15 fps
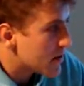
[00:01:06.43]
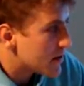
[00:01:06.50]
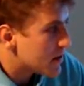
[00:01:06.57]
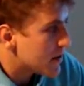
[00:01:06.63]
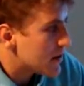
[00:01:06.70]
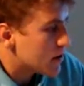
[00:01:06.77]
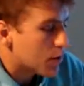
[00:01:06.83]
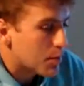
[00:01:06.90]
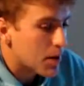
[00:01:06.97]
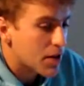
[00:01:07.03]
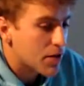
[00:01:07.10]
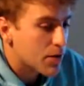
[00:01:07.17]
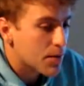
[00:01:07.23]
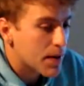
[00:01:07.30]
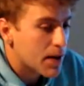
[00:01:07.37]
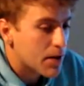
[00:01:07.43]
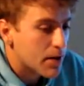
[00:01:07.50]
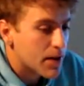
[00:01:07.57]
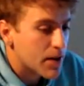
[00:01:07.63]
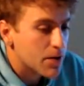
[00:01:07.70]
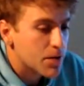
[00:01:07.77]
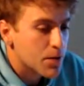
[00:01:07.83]
a month from now, a
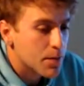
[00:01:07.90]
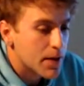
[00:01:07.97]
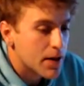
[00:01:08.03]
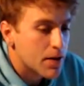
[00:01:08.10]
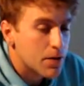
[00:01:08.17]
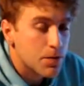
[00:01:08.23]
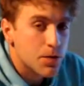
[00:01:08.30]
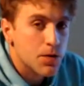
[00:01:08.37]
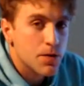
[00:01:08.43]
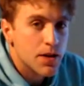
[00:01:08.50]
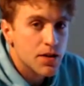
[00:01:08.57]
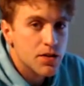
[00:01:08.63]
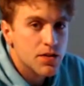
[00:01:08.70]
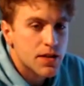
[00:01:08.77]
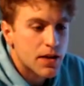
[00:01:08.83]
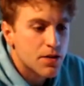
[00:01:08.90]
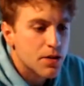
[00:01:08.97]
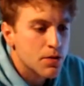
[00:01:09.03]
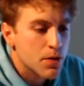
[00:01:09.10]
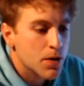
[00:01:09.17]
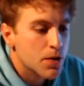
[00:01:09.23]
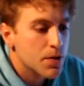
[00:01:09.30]
year from now, a few years down the
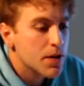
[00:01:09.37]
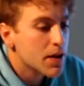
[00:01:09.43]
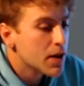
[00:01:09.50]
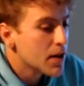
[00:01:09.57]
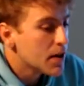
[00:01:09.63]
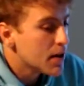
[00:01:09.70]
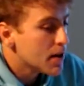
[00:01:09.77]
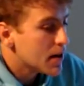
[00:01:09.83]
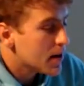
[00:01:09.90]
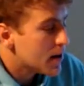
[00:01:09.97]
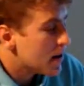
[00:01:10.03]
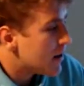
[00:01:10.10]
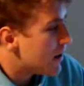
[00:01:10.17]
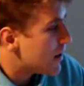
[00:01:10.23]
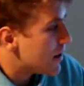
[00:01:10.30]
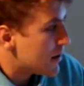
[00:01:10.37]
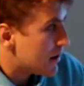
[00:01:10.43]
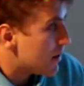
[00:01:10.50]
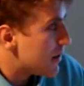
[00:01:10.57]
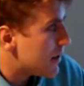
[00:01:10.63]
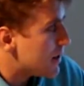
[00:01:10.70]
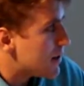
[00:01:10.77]
road.
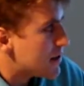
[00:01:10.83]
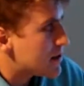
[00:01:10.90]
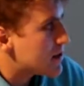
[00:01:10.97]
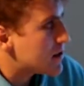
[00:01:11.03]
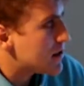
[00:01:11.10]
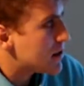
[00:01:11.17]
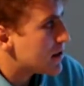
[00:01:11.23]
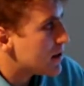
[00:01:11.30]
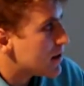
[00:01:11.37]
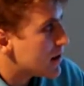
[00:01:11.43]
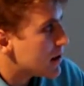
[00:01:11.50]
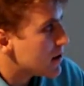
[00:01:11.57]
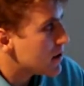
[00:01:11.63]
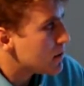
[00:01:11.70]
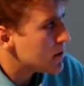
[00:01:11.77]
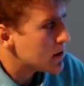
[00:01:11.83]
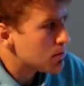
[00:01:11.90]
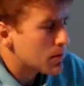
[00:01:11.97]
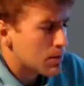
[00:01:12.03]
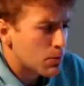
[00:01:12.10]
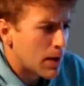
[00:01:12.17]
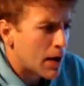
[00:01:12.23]
It's I don't
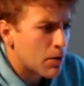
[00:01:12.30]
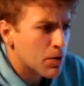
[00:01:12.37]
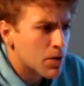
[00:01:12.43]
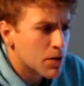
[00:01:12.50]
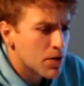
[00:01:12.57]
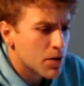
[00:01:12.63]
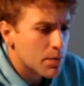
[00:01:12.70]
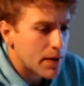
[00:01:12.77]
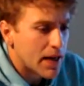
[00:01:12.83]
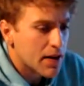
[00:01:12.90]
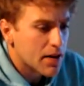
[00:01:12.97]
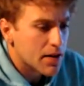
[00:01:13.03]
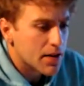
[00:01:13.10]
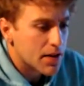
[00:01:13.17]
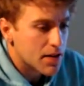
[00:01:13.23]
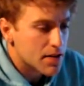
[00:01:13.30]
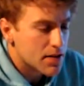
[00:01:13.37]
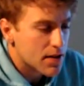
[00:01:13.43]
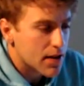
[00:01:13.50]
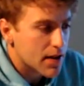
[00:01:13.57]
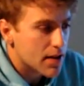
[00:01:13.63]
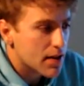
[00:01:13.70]
know how we're going to look back on this.
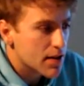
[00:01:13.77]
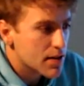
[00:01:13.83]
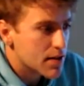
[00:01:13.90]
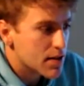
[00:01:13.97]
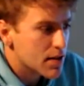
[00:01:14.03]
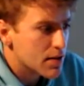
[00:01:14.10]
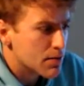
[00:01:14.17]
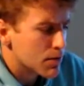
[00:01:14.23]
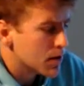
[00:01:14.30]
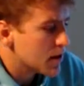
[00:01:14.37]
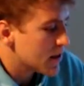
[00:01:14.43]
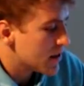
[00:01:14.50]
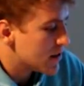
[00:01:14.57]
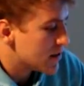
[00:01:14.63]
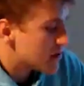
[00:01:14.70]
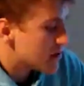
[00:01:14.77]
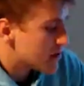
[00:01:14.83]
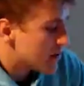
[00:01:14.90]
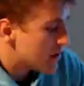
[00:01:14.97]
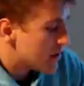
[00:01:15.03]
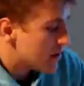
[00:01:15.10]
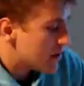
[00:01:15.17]
Like this, it really is
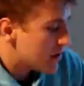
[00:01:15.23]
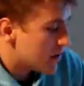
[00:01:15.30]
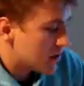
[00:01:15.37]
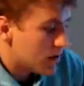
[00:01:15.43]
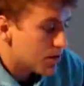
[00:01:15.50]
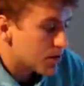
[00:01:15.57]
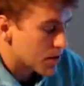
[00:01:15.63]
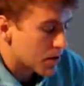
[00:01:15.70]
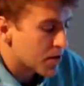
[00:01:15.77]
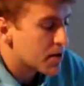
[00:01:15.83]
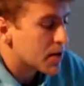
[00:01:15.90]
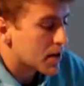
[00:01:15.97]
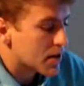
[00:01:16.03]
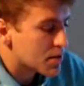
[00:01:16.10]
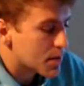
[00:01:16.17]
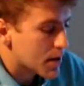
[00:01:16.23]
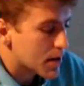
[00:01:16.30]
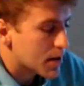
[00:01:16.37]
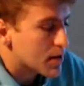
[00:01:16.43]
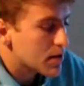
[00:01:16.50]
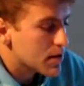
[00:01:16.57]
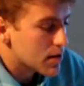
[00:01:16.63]
a huge learning
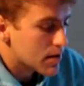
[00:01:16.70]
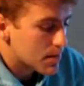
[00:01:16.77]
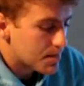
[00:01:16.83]
experience.